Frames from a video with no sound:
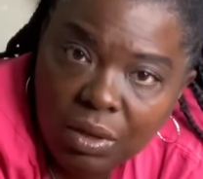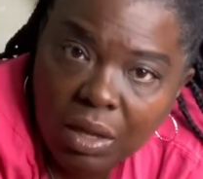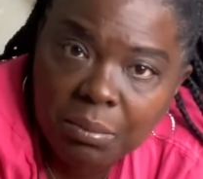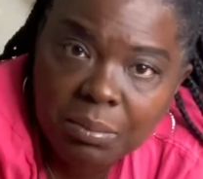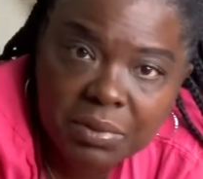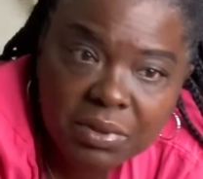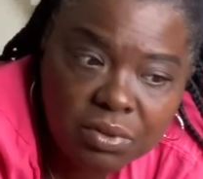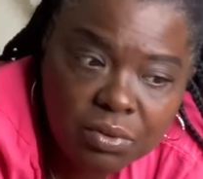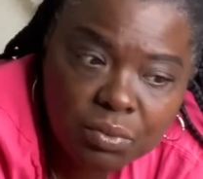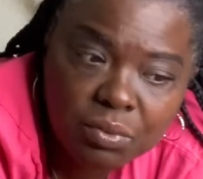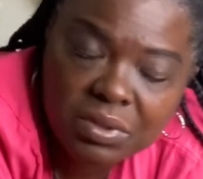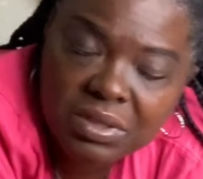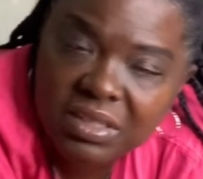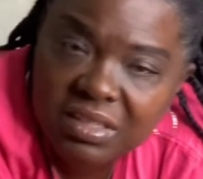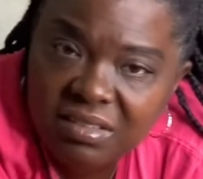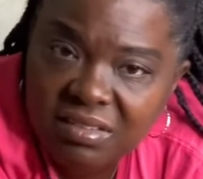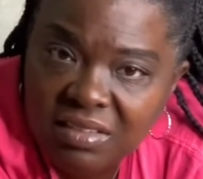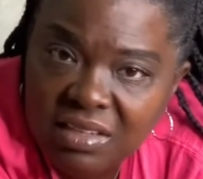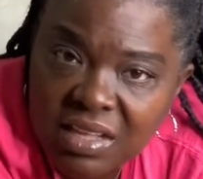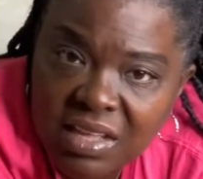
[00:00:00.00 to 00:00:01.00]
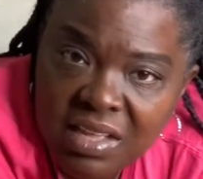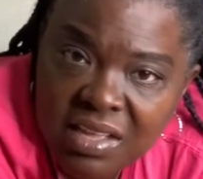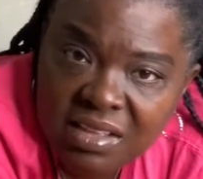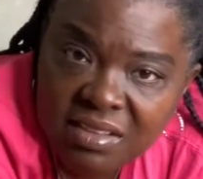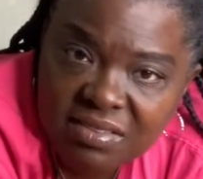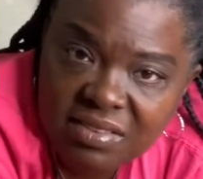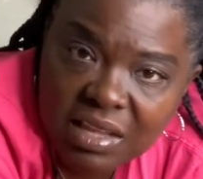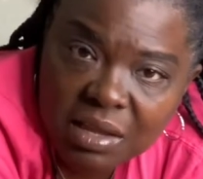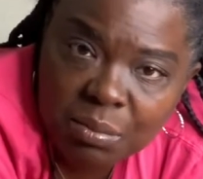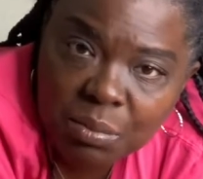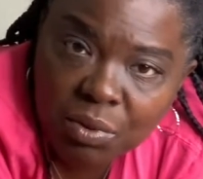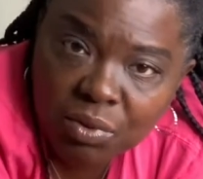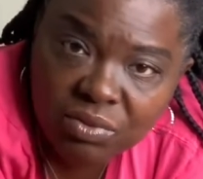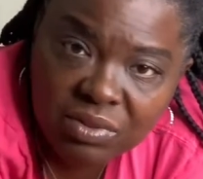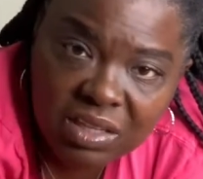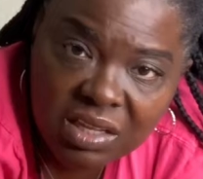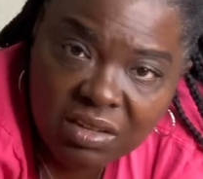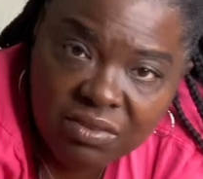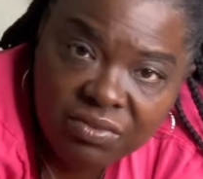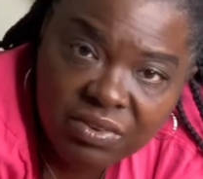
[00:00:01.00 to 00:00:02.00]
I've been doing this same old
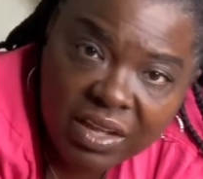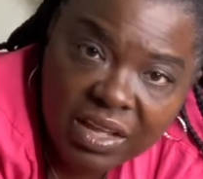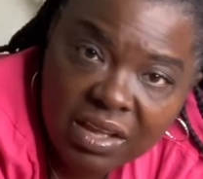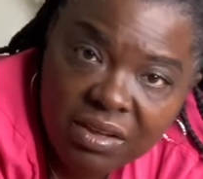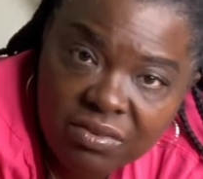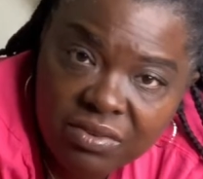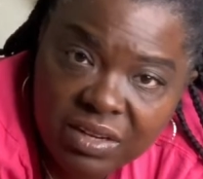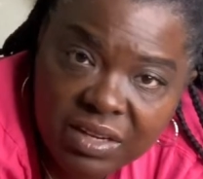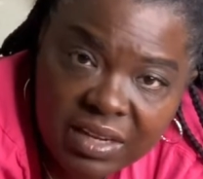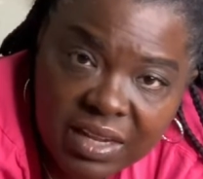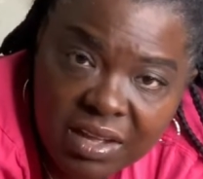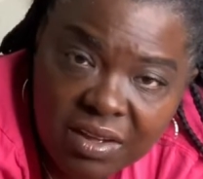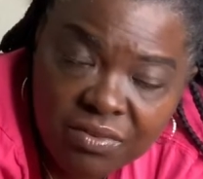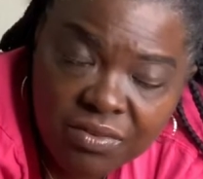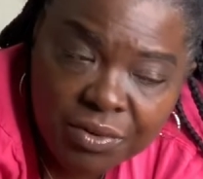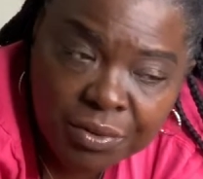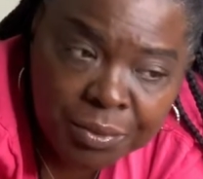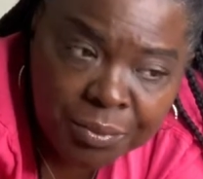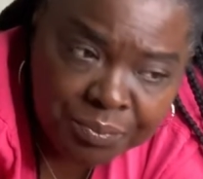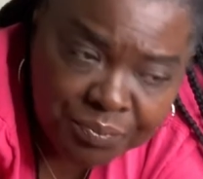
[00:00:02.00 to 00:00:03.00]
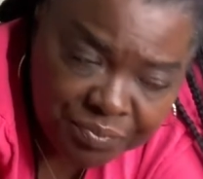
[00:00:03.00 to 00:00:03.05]
thing forever and ever.